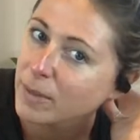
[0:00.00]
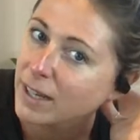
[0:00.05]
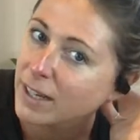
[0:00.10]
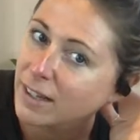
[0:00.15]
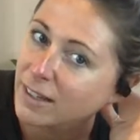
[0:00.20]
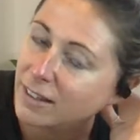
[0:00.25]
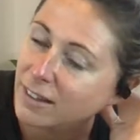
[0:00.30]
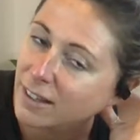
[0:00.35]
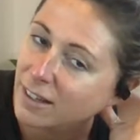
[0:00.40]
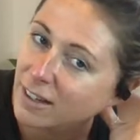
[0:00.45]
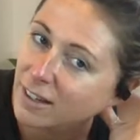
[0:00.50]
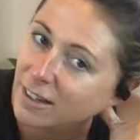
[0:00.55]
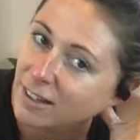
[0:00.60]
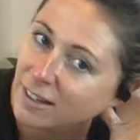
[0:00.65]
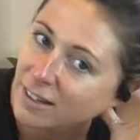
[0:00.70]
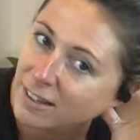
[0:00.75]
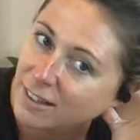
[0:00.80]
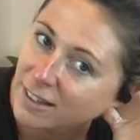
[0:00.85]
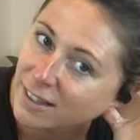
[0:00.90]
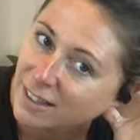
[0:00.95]
back
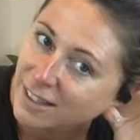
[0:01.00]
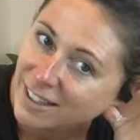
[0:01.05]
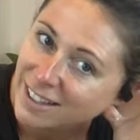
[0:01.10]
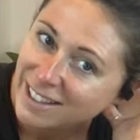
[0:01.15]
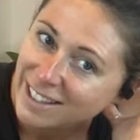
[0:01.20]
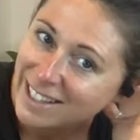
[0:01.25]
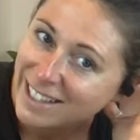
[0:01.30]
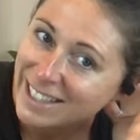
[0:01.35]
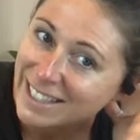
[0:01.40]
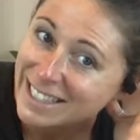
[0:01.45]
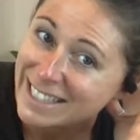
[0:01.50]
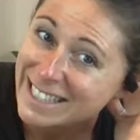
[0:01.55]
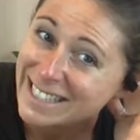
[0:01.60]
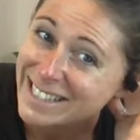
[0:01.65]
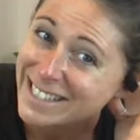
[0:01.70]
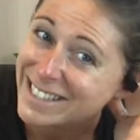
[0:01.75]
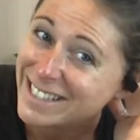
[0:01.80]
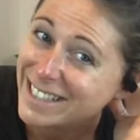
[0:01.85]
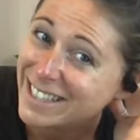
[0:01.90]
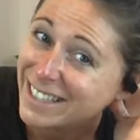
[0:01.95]
there.
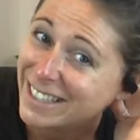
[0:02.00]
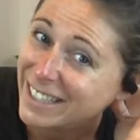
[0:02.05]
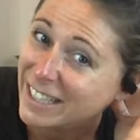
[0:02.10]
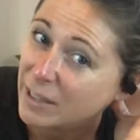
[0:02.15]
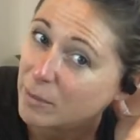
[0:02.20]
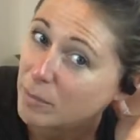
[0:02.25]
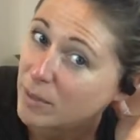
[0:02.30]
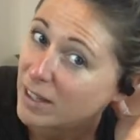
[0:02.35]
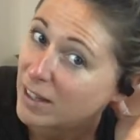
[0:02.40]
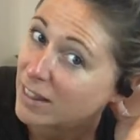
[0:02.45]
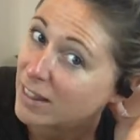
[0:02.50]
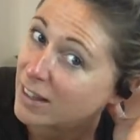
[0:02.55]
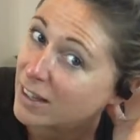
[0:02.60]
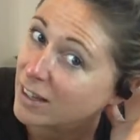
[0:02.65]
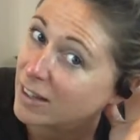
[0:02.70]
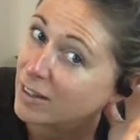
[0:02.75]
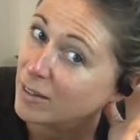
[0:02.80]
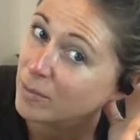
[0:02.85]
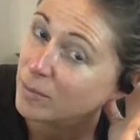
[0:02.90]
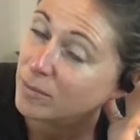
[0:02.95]
And digging my
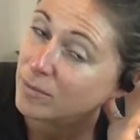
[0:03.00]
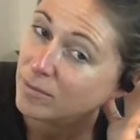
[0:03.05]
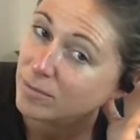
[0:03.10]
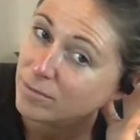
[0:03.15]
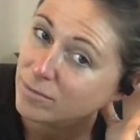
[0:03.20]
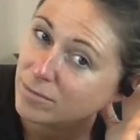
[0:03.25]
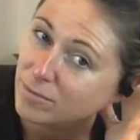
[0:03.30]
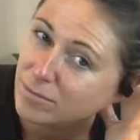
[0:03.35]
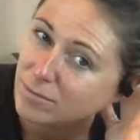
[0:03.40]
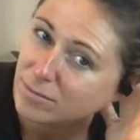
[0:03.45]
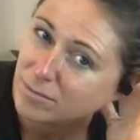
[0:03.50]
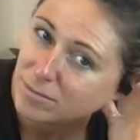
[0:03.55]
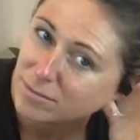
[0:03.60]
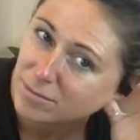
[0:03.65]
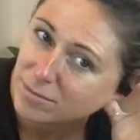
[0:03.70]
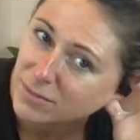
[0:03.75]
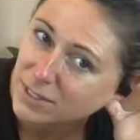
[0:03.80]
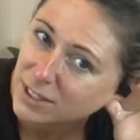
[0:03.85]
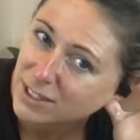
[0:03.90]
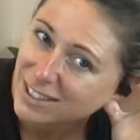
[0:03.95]
thumb,
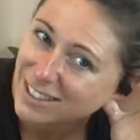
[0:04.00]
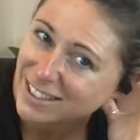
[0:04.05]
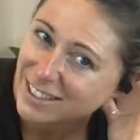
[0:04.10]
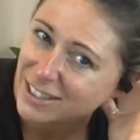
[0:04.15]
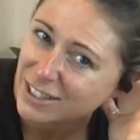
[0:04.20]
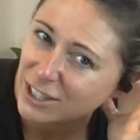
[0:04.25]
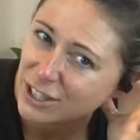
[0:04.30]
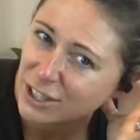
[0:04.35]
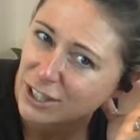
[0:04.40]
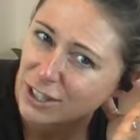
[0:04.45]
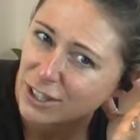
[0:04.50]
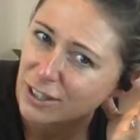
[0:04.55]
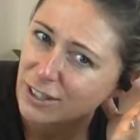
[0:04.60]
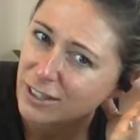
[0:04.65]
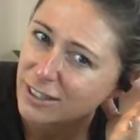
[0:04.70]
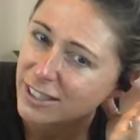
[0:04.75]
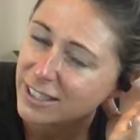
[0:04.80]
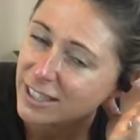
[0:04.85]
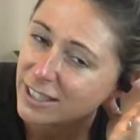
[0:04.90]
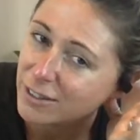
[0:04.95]
just like
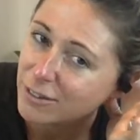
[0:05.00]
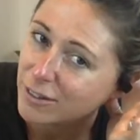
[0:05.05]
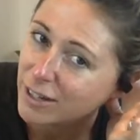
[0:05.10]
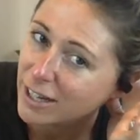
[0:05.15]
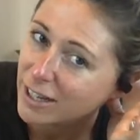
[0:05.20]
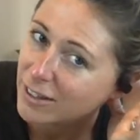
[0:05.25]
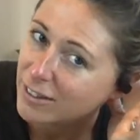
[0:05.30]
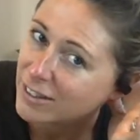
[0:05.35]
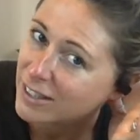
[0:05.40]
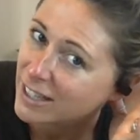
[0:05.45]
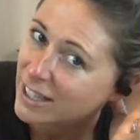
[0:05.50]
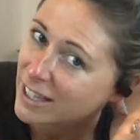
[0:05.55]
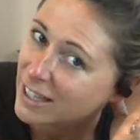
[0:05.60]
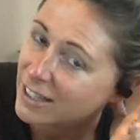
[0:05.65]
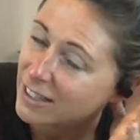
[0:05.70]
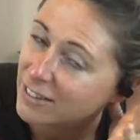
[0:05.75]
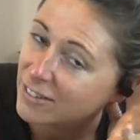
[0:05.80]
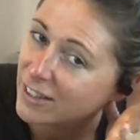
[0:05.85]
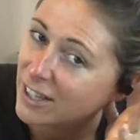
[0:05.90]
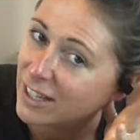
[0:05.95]
curling it around the
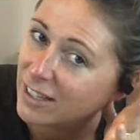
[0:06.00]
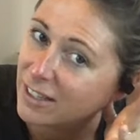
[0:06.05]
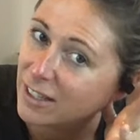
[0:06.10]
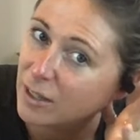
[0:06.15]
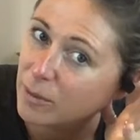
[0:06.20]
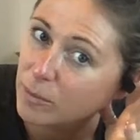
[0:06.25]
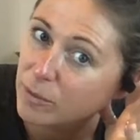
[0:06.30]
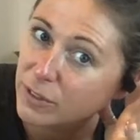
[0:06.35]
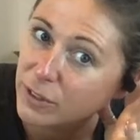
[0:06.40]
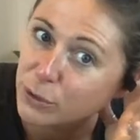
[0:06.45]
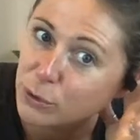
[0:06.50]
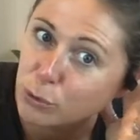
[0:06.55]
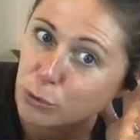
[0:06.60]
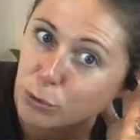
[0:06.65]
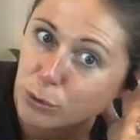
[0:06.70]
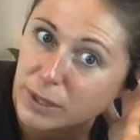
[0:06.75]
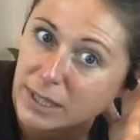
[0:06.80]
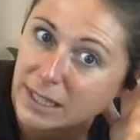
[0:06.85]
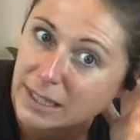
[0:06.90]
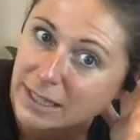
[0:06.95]
end of that nub feels
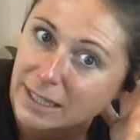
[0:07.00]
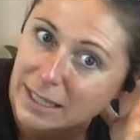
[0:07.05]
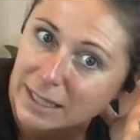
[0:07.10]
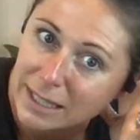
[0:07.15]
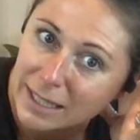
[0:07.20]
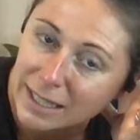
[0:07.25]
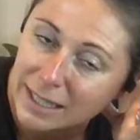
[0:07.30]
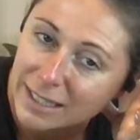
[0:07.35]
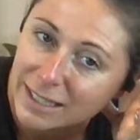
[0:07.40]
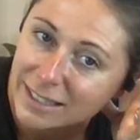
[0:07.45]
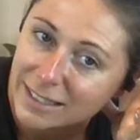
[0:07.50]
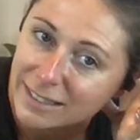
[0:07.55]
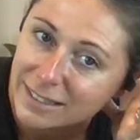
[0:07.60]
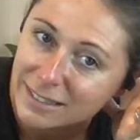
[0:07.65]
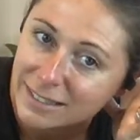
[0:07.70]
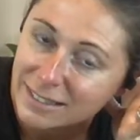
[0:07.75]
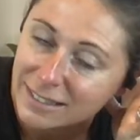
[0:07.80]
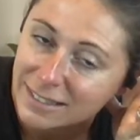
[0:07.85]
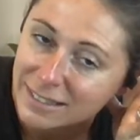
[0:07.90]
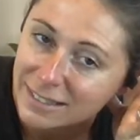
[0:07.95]
really nice.